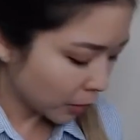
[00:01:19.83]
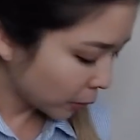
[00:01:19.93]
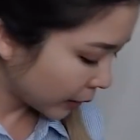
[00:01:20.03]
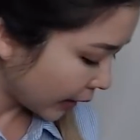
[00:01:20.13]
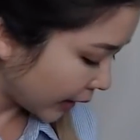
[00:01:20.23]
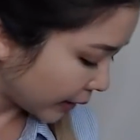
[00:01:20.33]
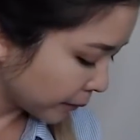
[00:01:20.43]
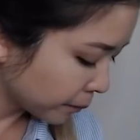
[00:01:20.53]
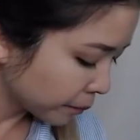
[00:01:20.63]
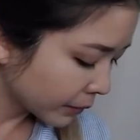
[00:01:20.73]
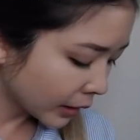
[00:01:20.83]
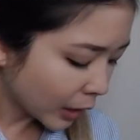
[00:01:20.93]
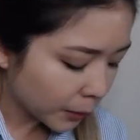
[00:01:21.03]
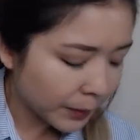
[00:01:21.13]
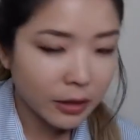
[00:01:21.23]
Okay,
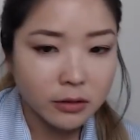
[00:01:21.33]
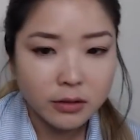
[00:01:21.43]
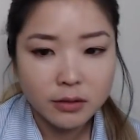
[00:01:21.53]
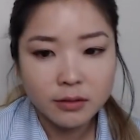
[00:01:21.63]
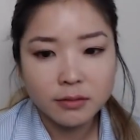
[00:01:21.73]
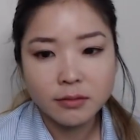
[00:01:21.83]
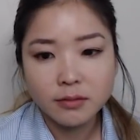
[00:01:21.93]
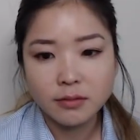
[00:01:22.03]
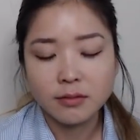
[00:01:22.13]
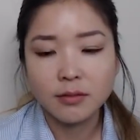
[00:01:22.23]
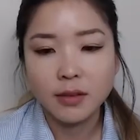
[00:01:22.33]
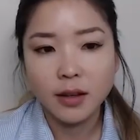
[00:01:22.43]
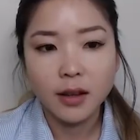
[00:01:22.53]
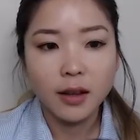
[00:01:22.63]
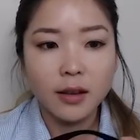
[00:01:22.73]
how about
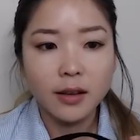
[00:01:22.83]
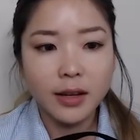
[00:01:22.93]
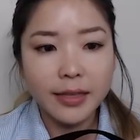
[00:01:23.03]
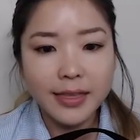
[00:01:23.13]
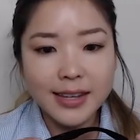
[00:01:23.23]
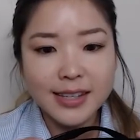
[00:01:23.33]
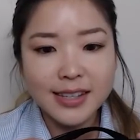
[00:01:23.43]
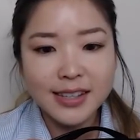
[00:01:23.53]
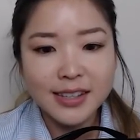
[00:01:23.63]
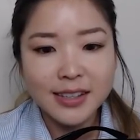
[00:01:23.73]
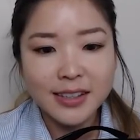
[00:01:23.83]
look at this?